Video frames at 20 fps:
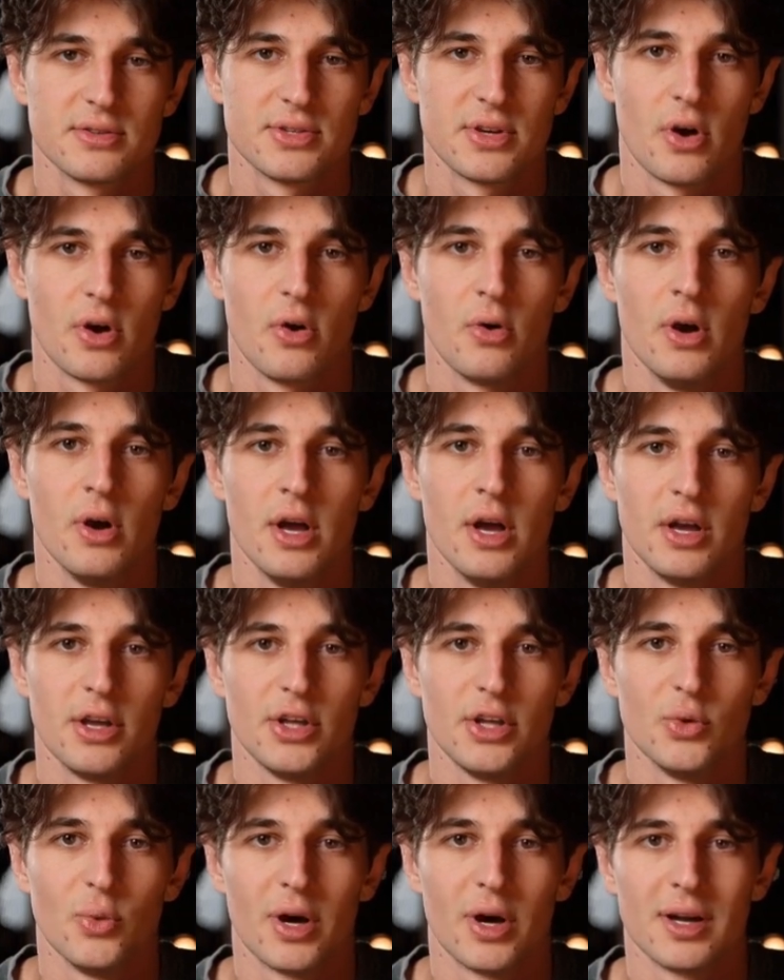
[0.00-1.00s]
So
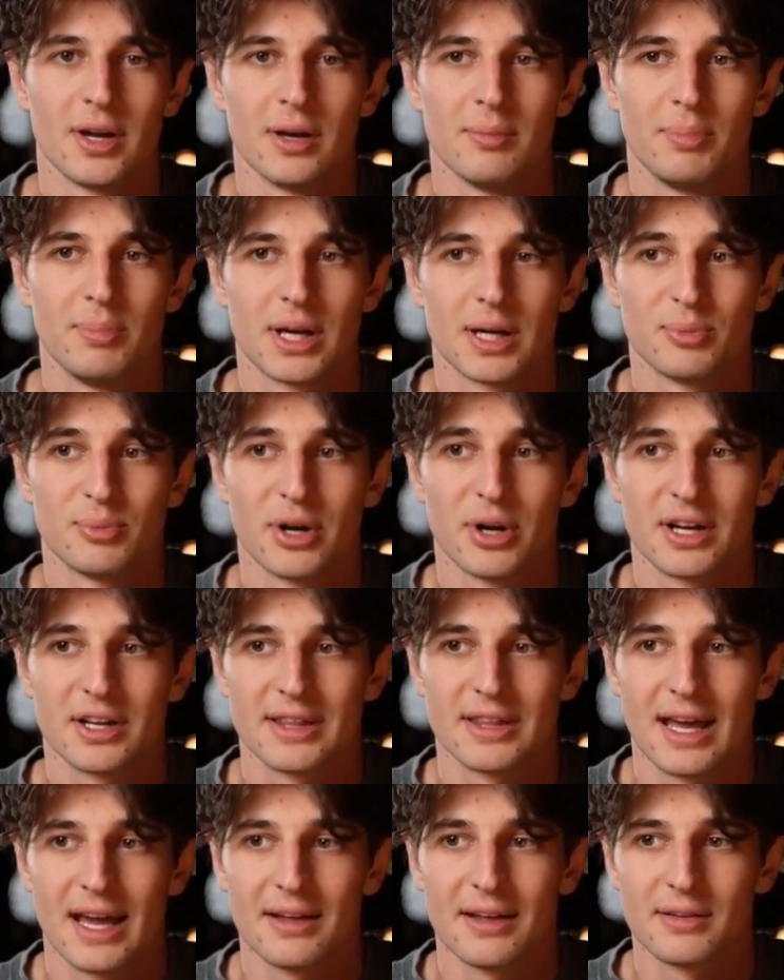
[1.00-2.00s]
you want to pick a
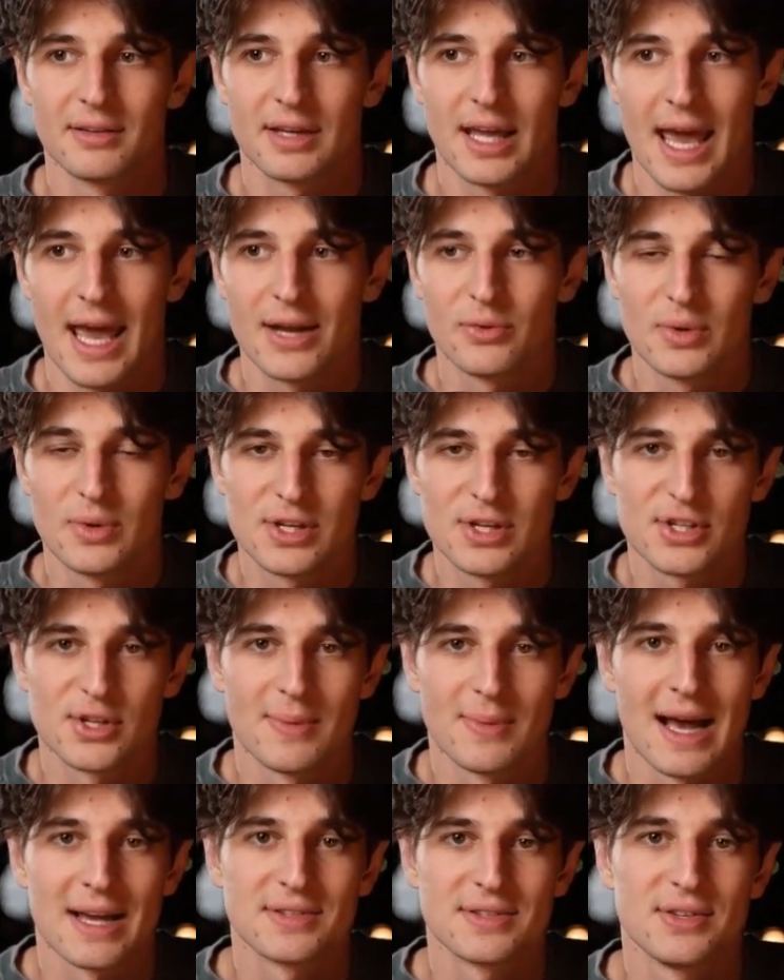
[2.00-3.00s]
product that can reach the
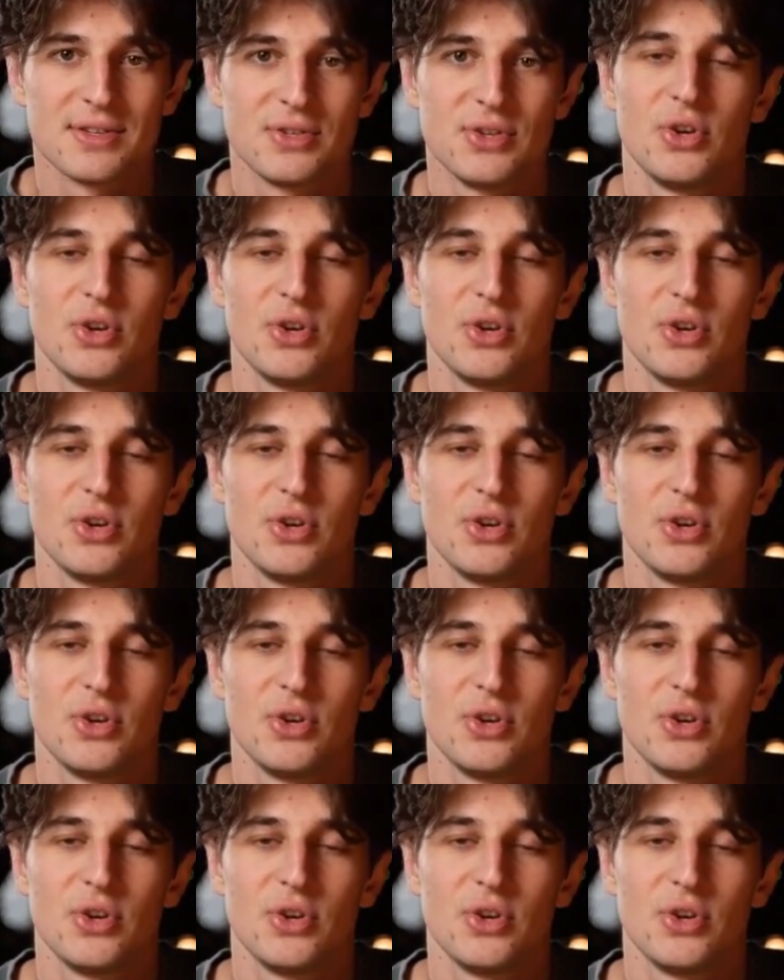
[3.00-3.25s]
masses.